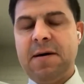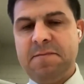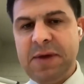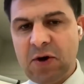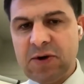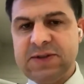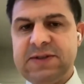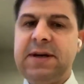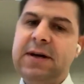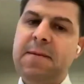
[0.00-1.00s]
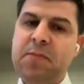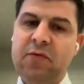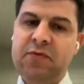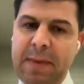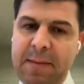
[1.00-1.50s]
because
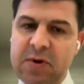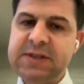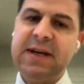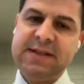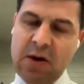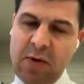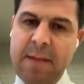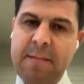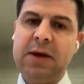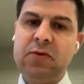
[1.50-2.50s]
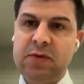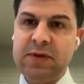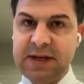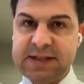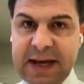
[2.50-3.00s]
of the member states. And I'll come back to
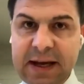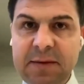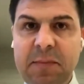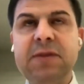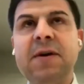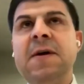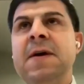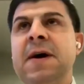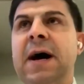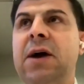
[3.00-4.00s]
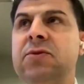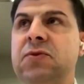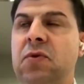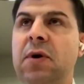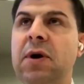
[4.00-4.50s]
this in a second. But I
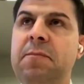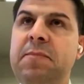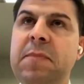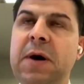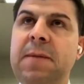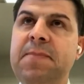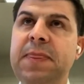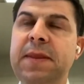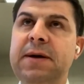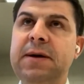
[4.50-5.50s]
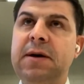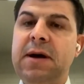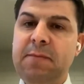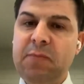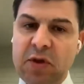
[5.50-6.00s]
also am
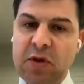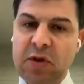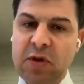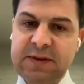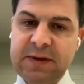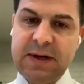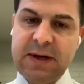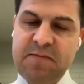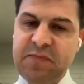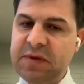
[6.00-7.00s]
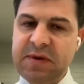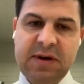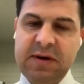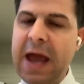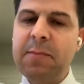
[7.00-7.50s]
not
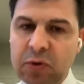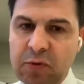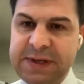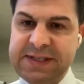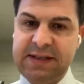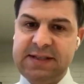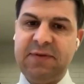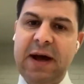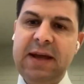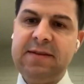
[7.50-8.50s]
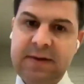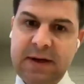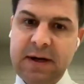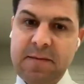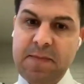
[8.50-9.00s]
able to be satisfied
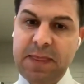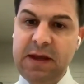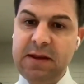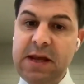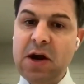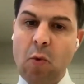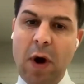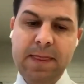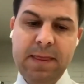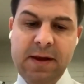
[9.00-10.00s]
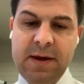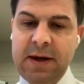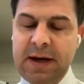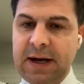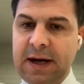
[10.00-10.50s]
in year one
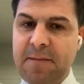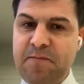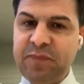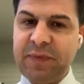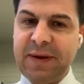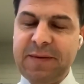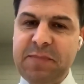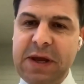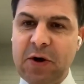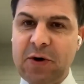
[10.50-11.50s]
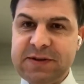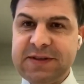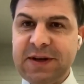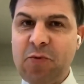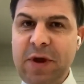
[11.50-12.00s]

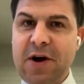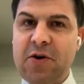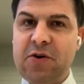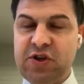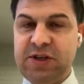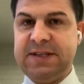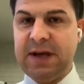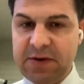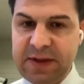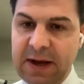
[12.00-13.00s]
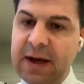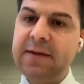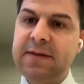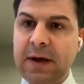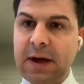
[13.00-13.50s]
because we are just starting.
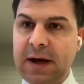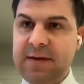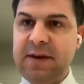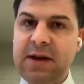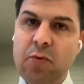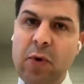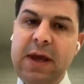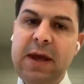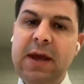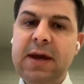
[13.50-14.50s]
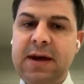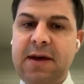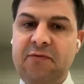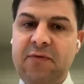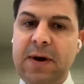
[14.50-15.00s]
And I think we have